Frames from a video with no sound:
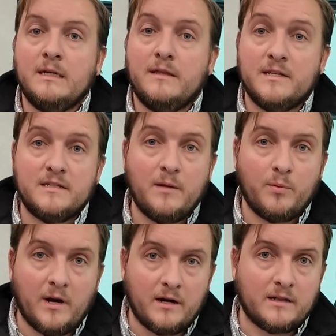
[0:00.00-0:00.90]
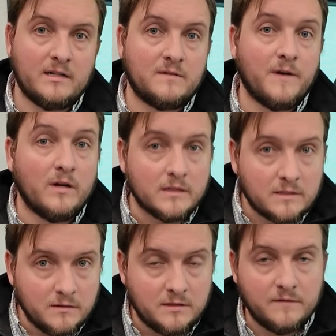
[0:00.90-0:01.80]
this is a product that is found
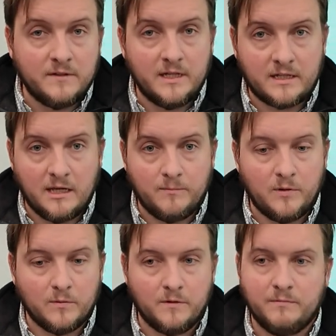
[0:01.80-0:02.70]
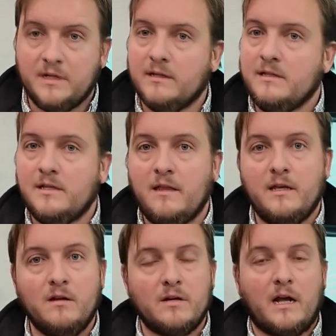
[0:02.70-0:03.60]
exclusively at Camping World. And let's say
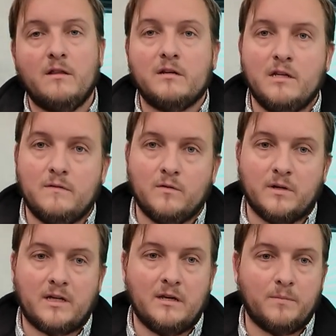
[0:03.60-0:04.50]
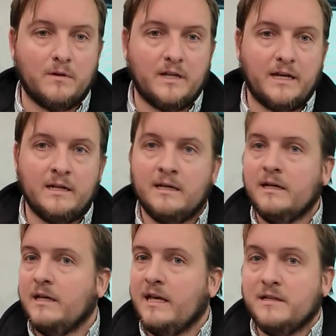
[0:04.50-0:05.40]
that you're not looking for a camper that
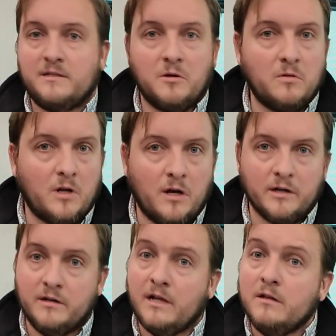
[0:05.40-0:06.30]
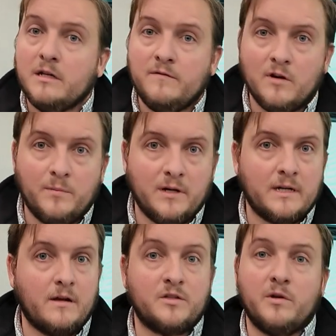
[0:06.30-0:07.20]
is so long, you're not looking for a
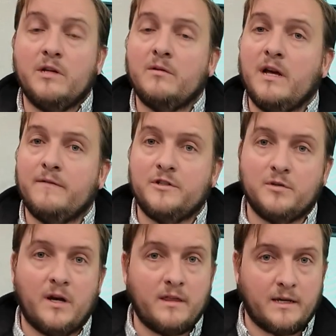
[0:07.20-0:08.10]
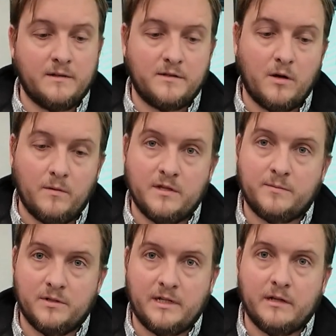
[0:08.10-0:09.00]
bunkhouse, or you don't have a truck that can tow
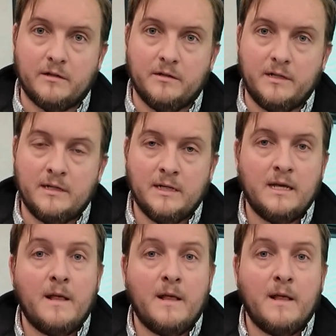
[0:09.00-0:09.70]
this particular unit.